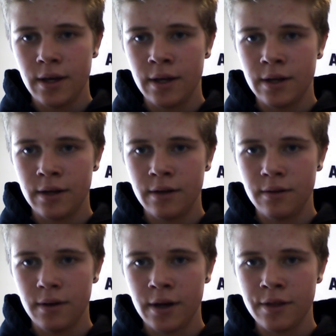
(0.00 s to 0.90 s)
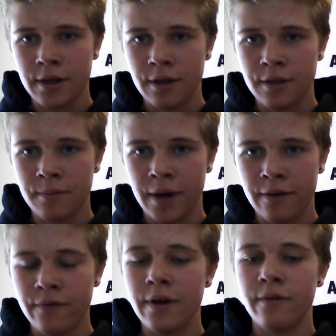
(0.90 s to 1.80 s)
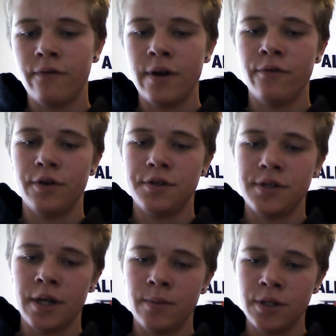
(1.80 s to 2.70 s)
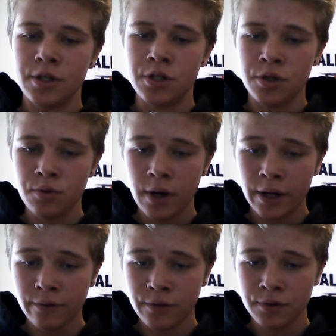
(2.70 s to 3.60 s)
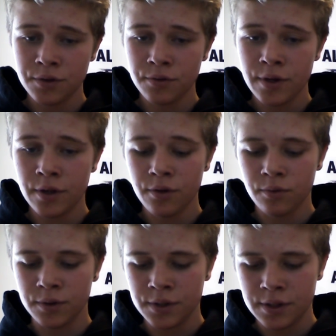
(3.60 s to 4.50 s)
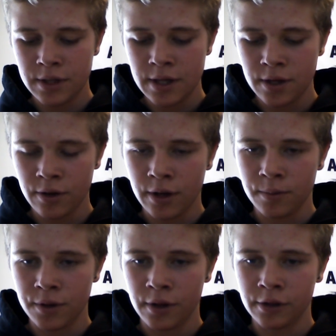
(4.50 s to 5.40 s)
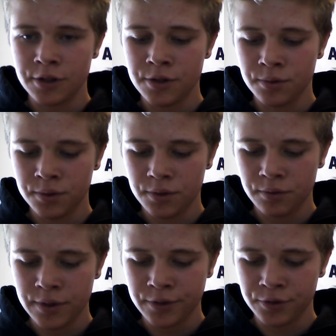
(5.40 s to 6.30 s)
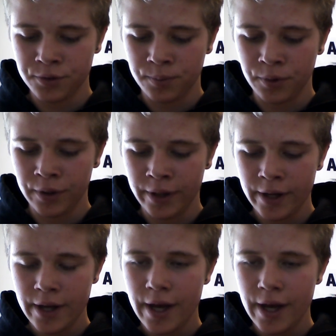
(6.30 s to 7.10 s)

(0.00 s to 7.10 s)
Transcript: And I think that my favorite assignment to do out of those three, though, was the Greek mythology research report.